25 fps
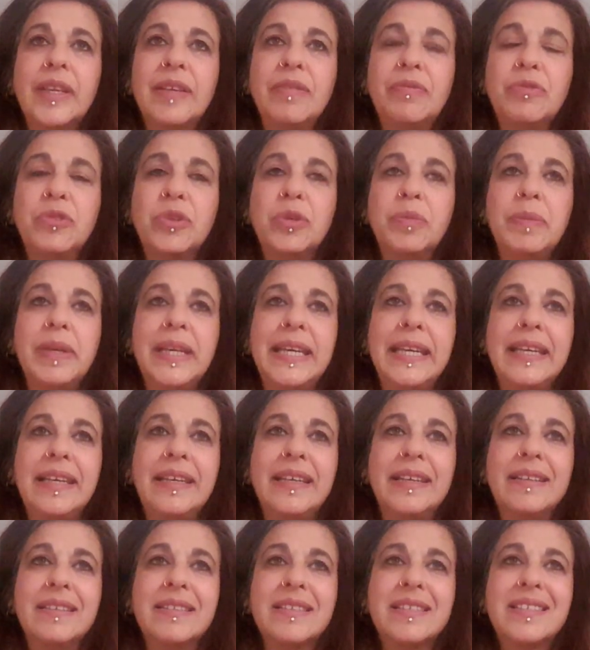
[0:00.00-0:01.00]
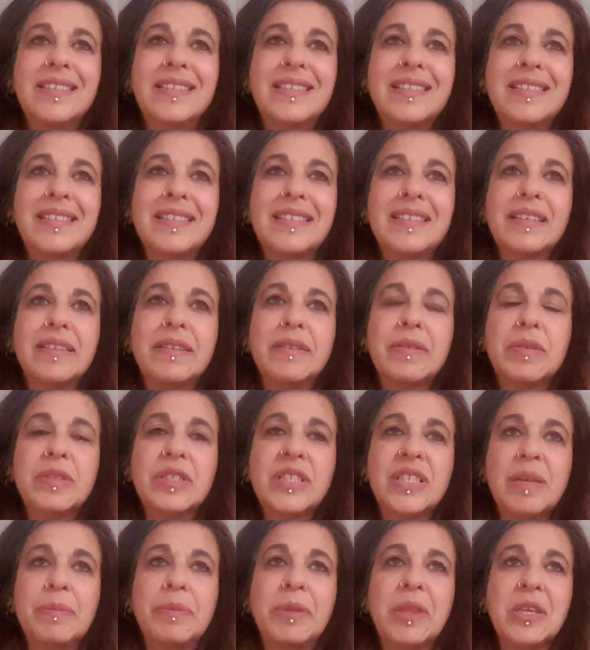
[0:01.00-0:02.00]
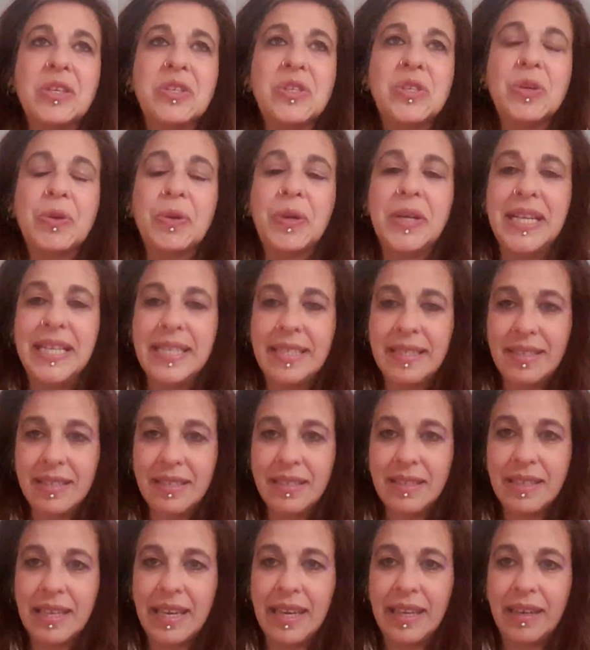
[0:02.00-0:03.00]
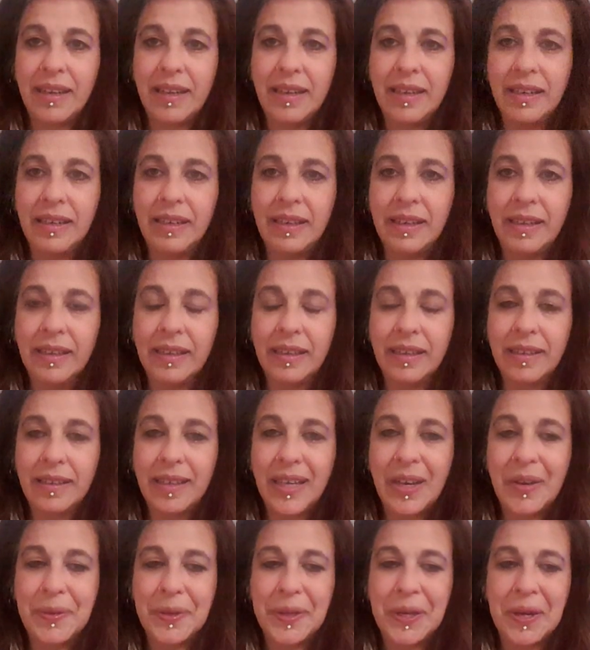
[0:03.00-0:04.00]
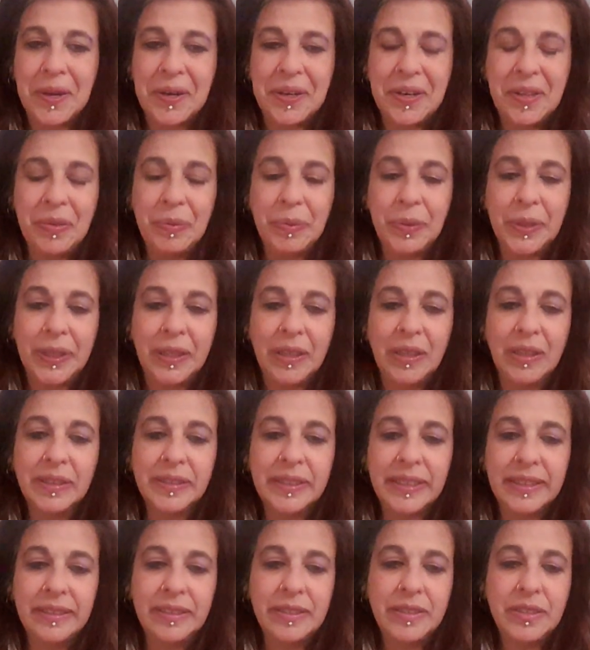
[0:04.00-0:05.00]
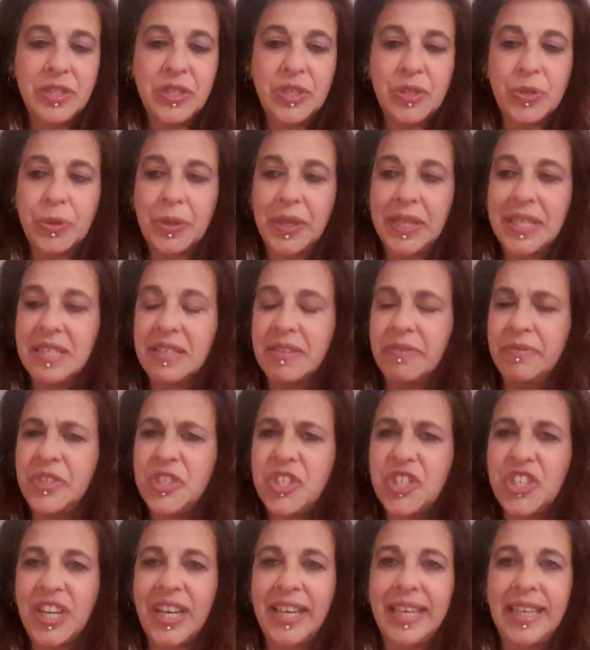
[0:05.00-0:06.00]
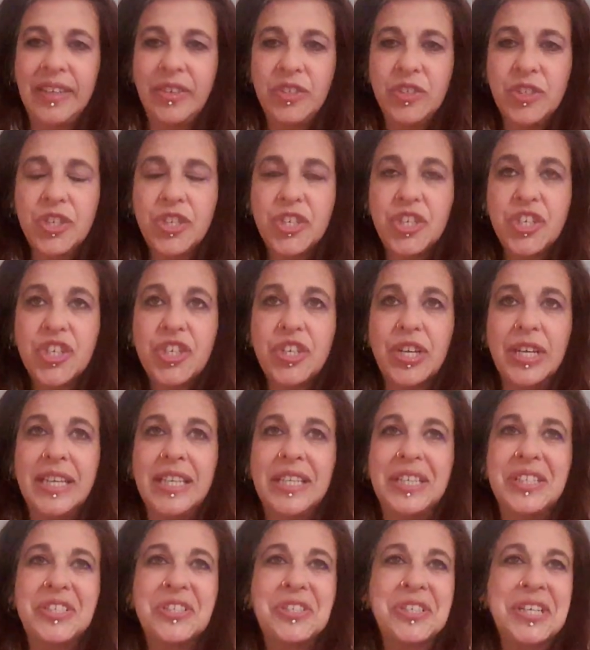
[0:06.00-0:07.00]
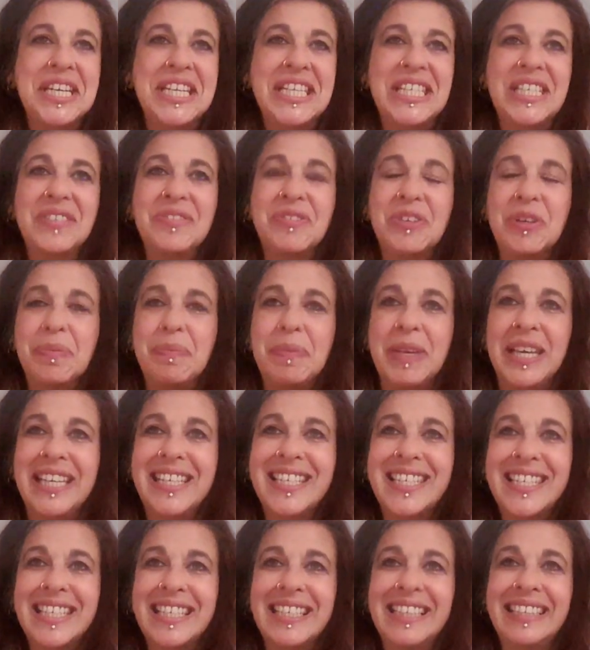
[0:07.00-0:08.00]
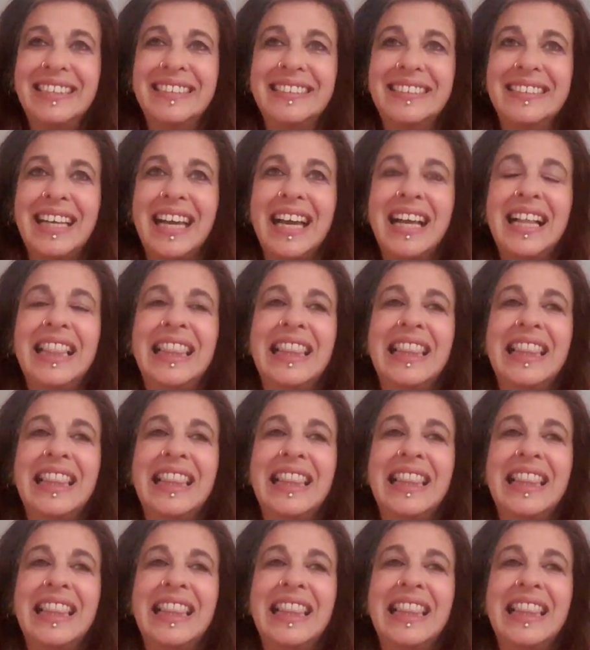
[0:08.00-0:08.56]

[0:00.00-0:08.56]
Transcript: for me, it's some of the stories that are going on in the world, and stories of change and transformation,